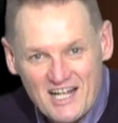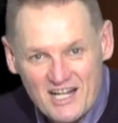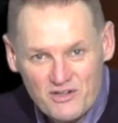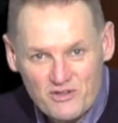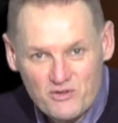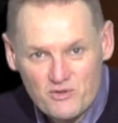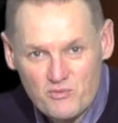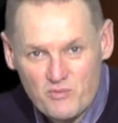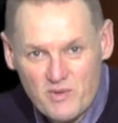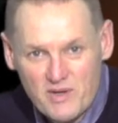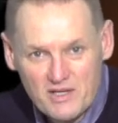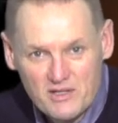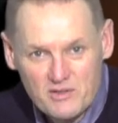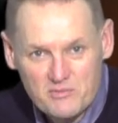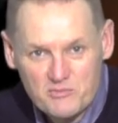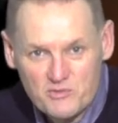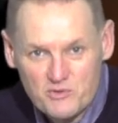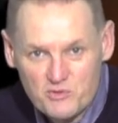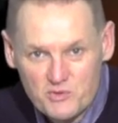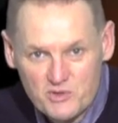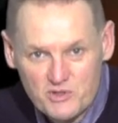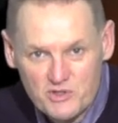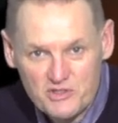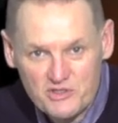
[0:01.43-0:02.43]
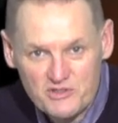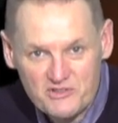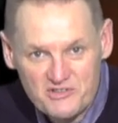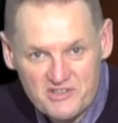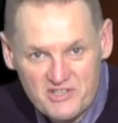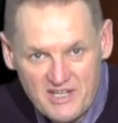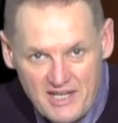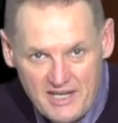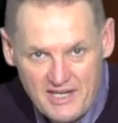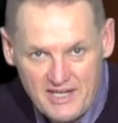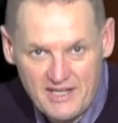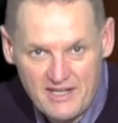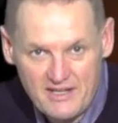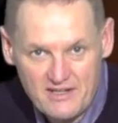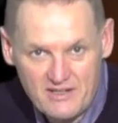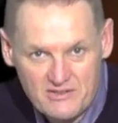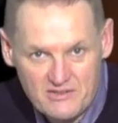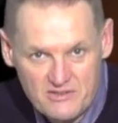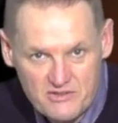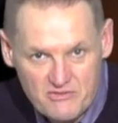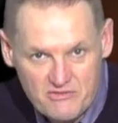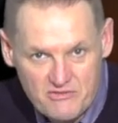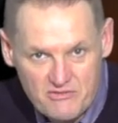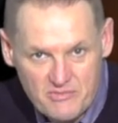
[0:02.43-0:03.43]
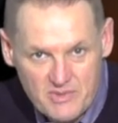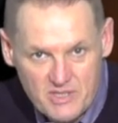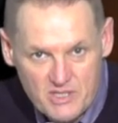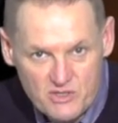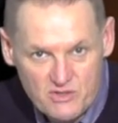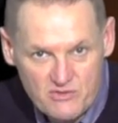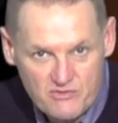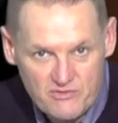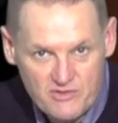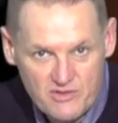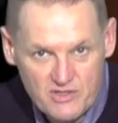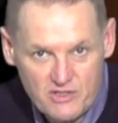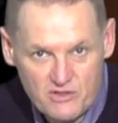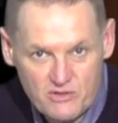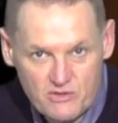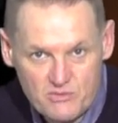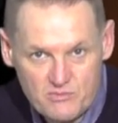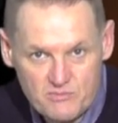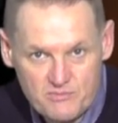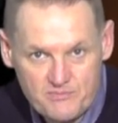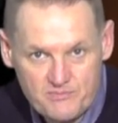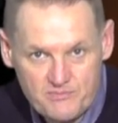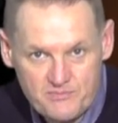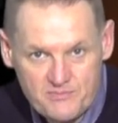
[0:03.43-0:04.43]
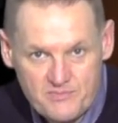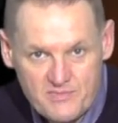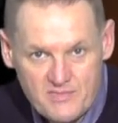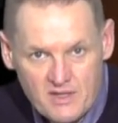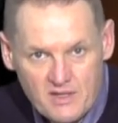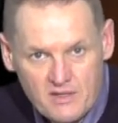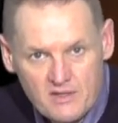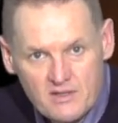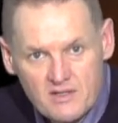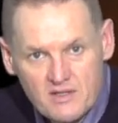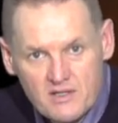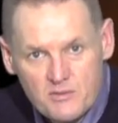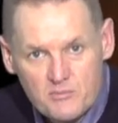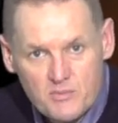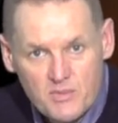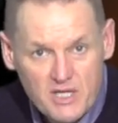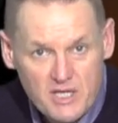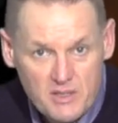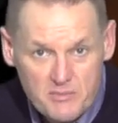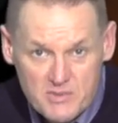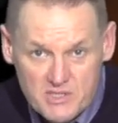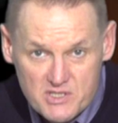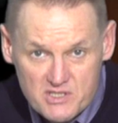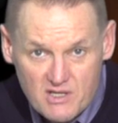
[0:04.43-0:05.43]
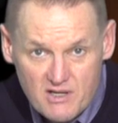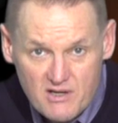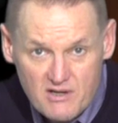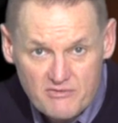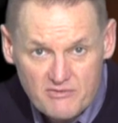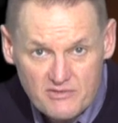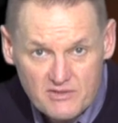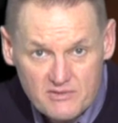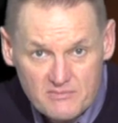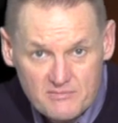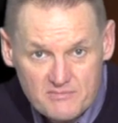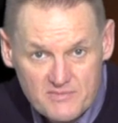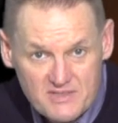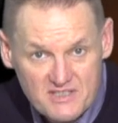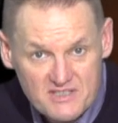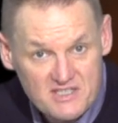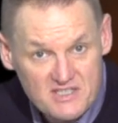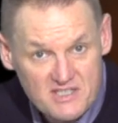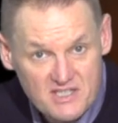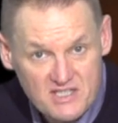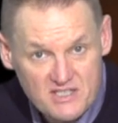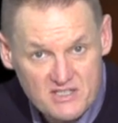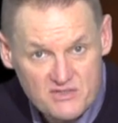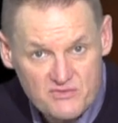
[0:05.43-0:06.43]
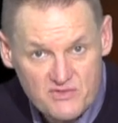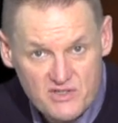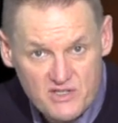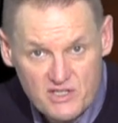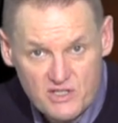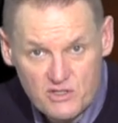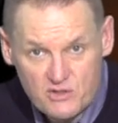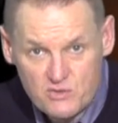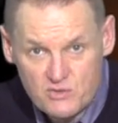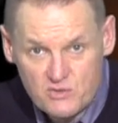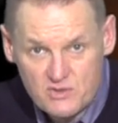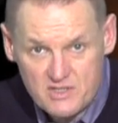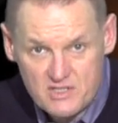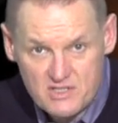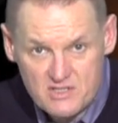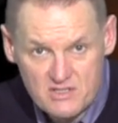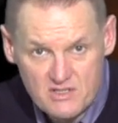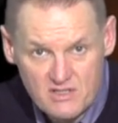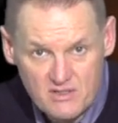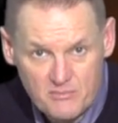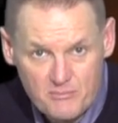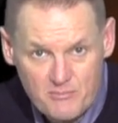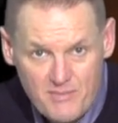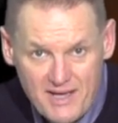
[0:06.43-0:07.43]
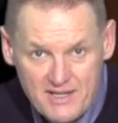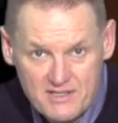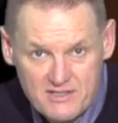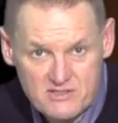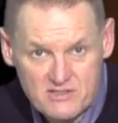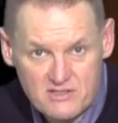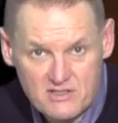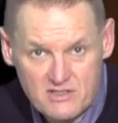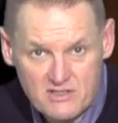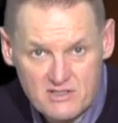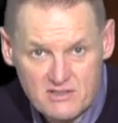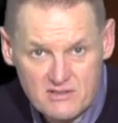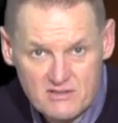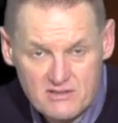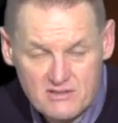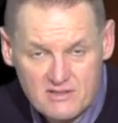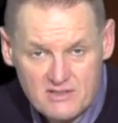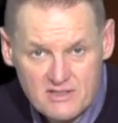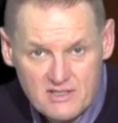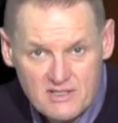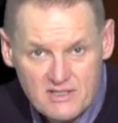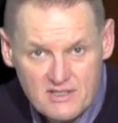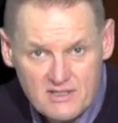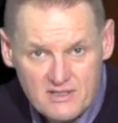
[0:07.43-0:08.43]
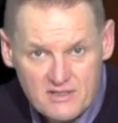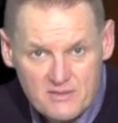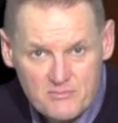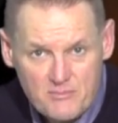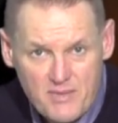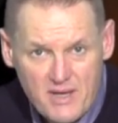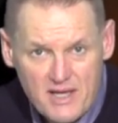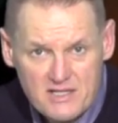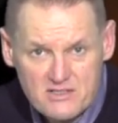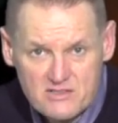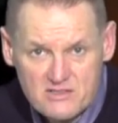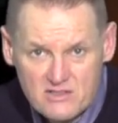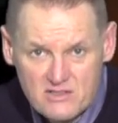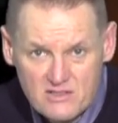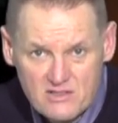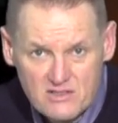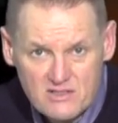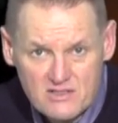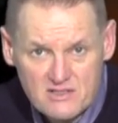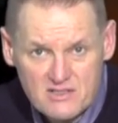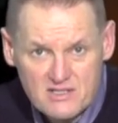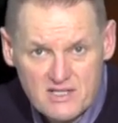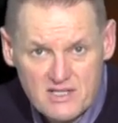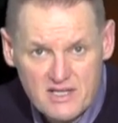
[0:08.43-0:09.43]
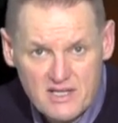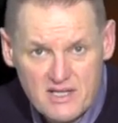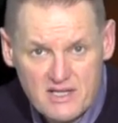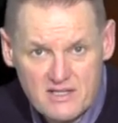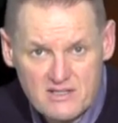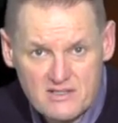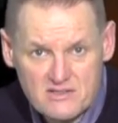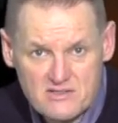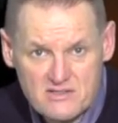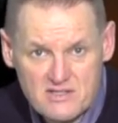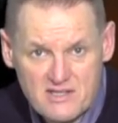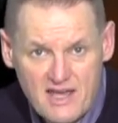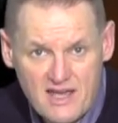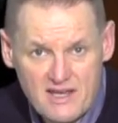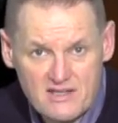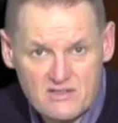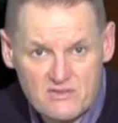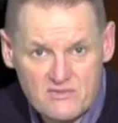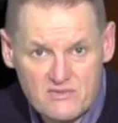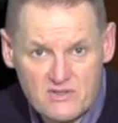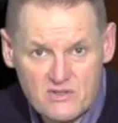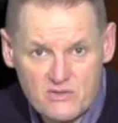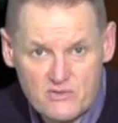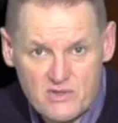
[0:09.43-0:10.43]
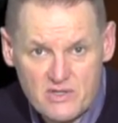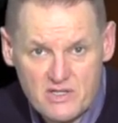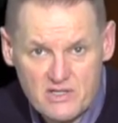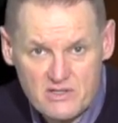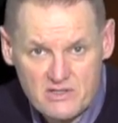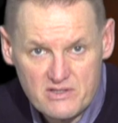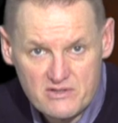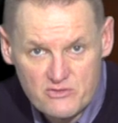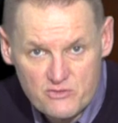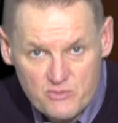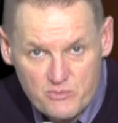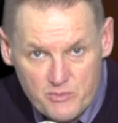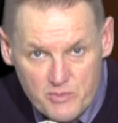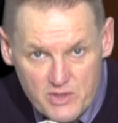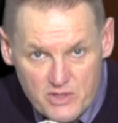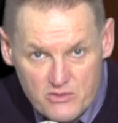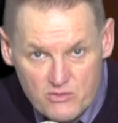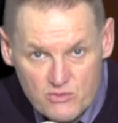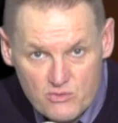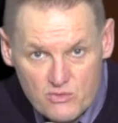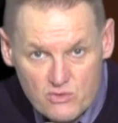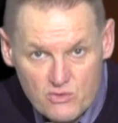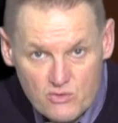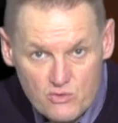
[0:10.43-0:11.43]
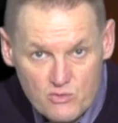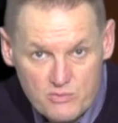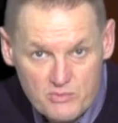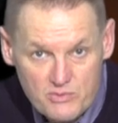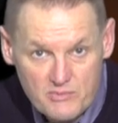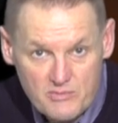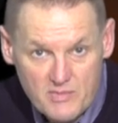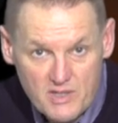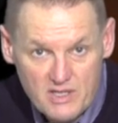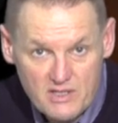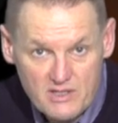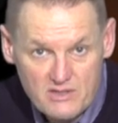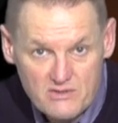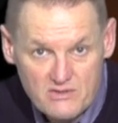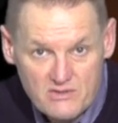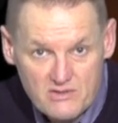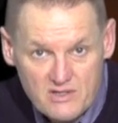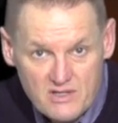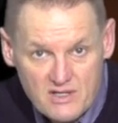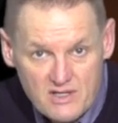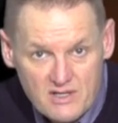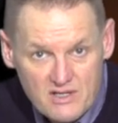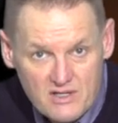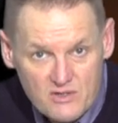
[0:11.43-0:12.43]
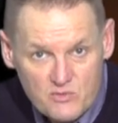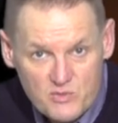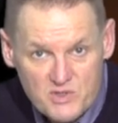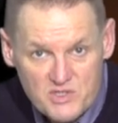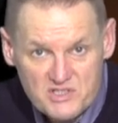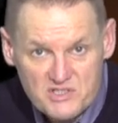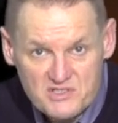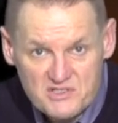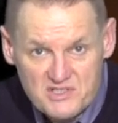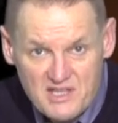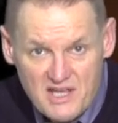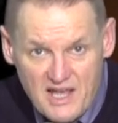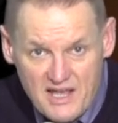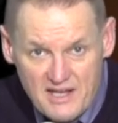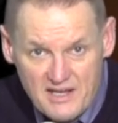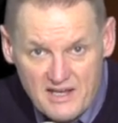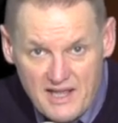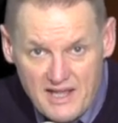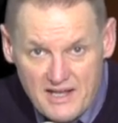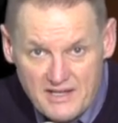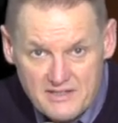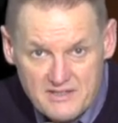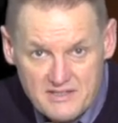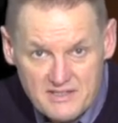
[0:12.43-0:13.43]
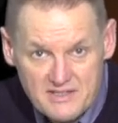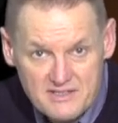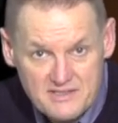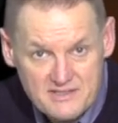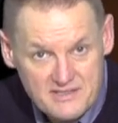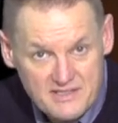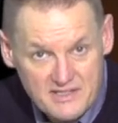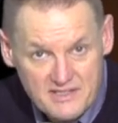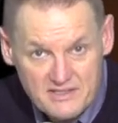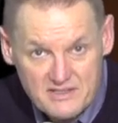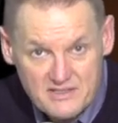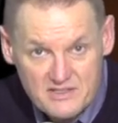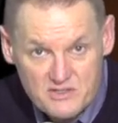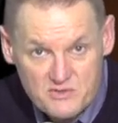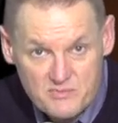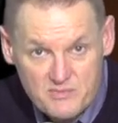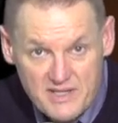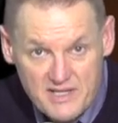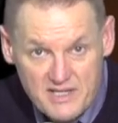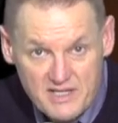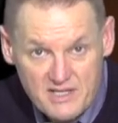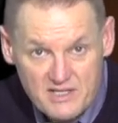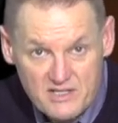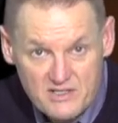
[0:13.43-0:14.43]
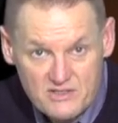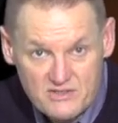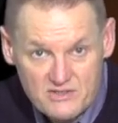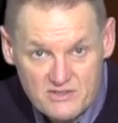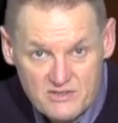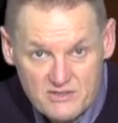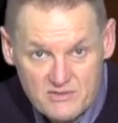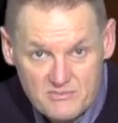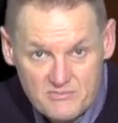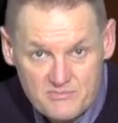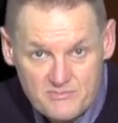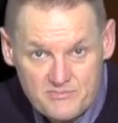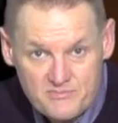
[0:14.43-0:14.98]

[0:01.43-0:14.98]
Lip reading: Hello and welcome to another telehealth information video. My name is Garvin and today's video is on Maxolon. Maxolon contains the active ingredient Metoclopramide, which is an anti-sickness medication.